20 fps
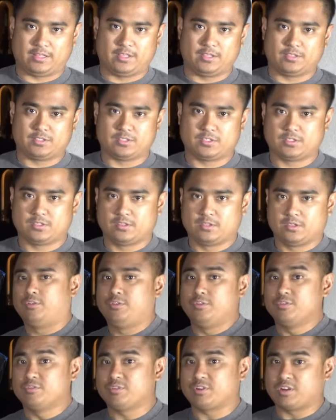this,
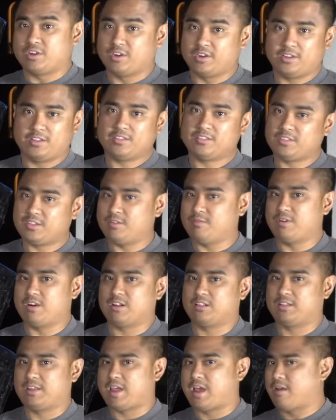you could
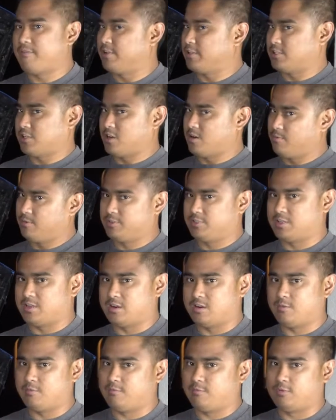theoretically have a turbo
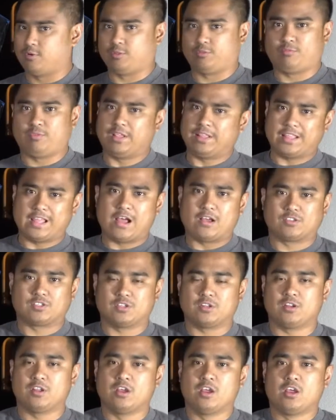setup for
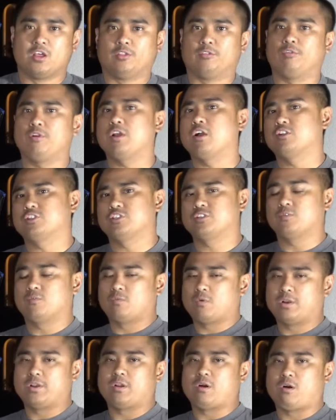
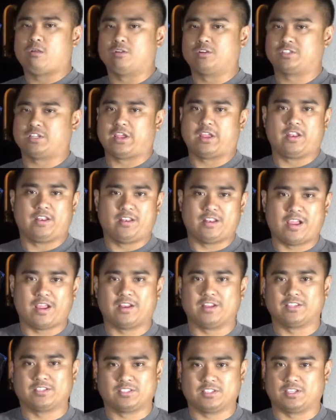
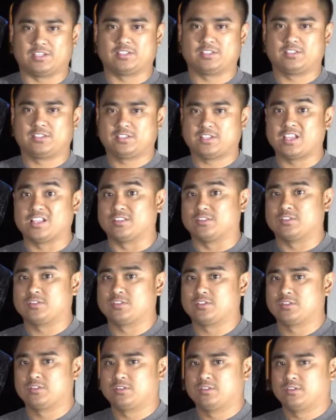
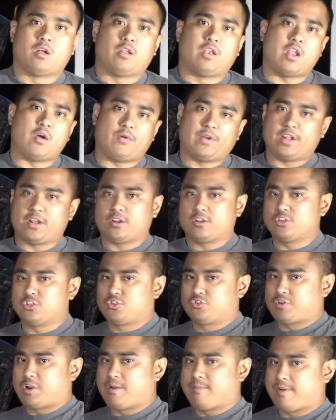$3,301.96. Now I did
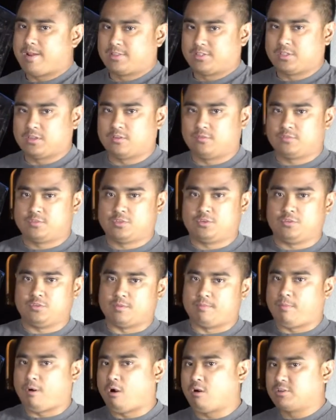constrain myself to
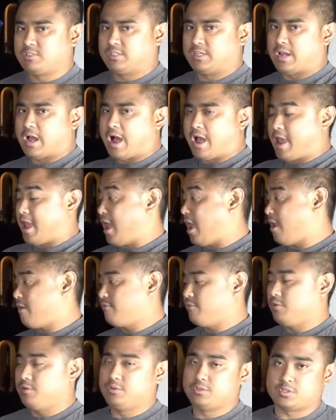the parts that I
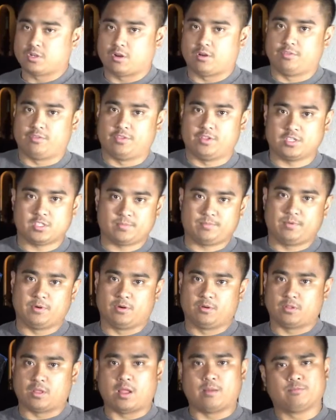have used on this
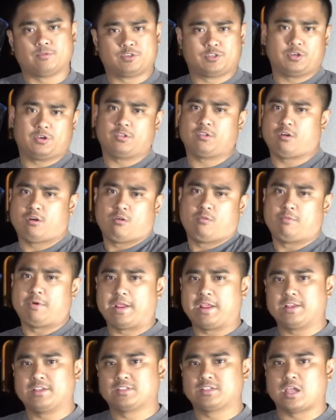build. I'm sure there are
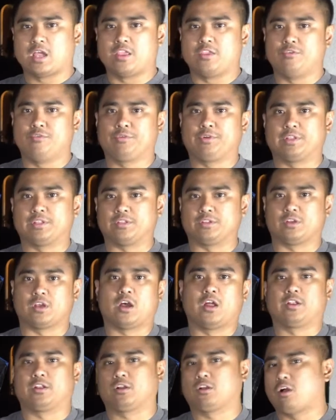ways that you can
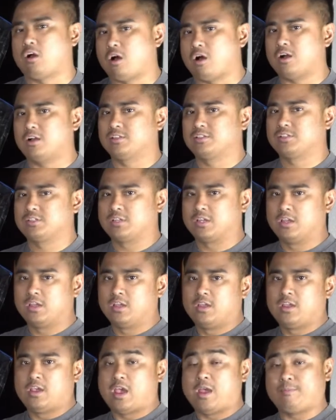cut cost
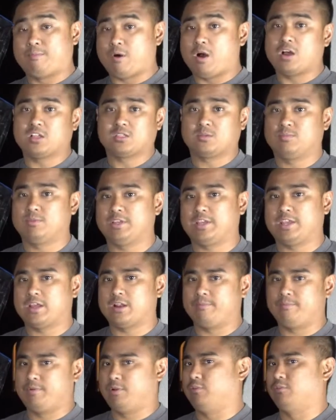and possibly get
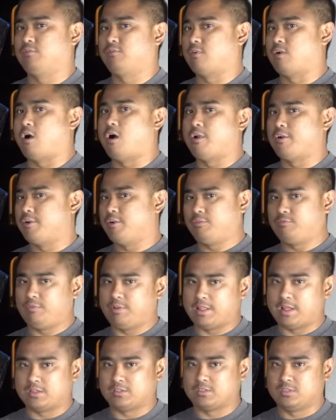a build for under
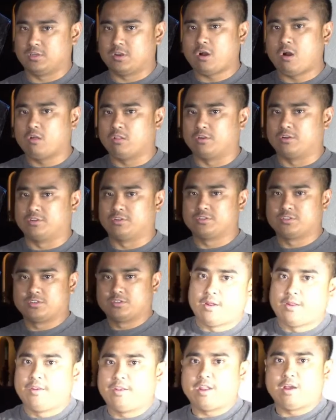$3,000.
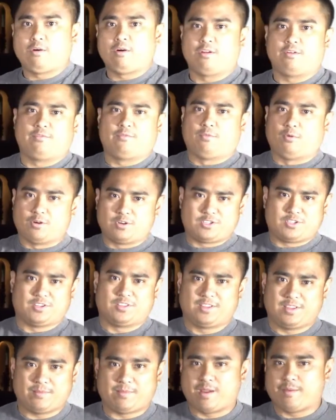Now,
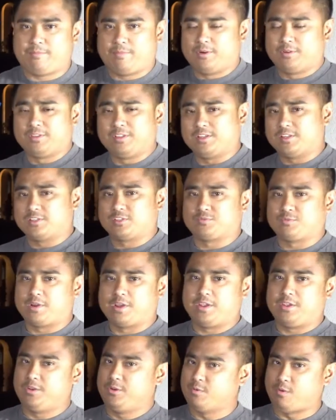unfortunately, by building this
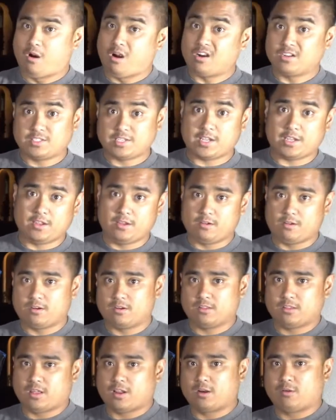way, you are taking on
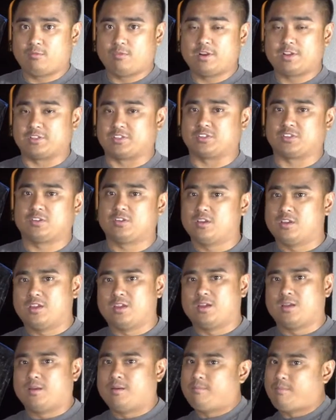a lot of risk.
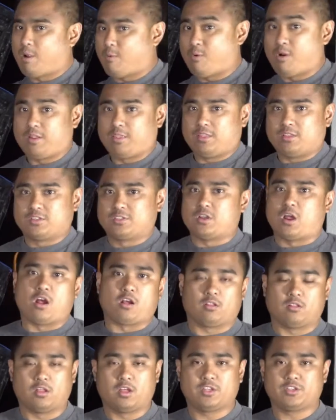By running the
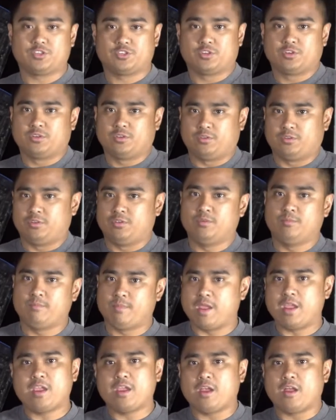stock clutch, you
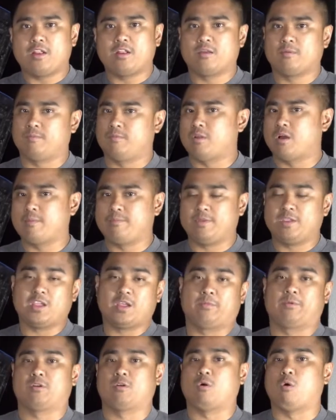may end up not being
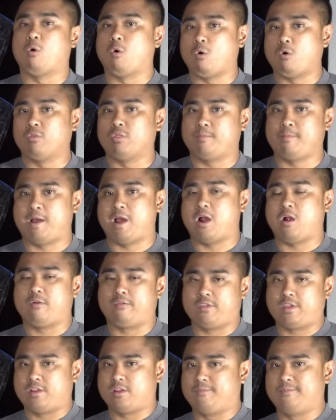able to hold the
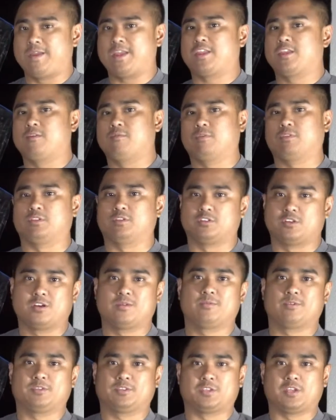power that you're making with the
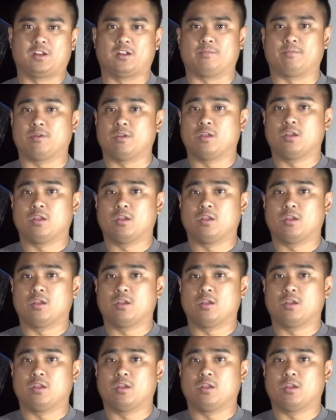turbo setup.